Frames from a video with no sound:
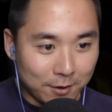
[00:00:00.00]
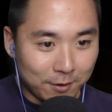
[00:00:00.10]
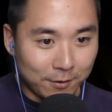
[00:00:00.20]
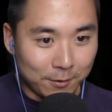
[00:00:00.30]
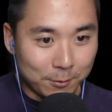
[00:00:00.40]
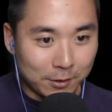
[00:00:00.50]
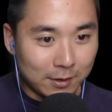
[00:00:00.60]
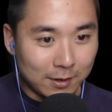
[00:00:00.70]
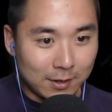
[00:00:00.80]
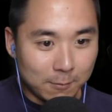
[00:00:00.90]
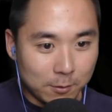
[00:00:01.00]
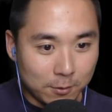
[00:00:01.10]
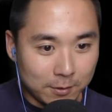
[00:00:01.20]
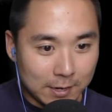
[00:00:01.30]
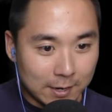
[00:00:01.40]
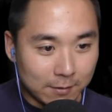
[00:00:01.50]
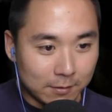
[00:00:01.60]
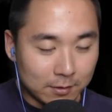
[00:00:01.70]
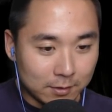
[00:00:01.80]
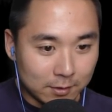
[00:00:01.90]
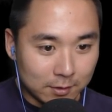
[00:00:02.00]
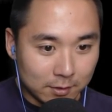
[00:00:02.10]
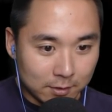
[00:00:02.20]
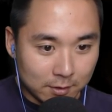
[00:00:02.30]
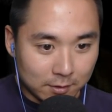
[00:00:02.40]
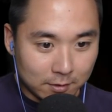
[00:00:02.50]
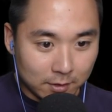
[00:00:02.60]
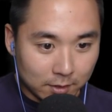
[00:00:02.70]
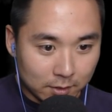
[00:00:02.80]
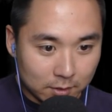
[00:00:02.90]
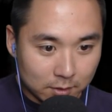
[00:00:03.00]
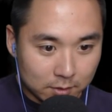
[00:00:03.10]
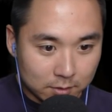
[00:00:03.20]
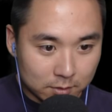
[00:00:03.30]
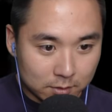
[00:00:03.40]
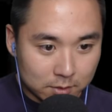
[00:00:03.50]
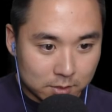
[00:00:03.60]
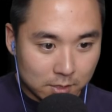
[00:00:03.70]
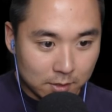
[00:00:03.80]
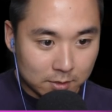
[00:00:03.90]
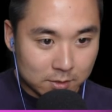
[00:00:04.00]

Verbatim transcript: Oh no, we're gonna keep going down. Alright, let's see.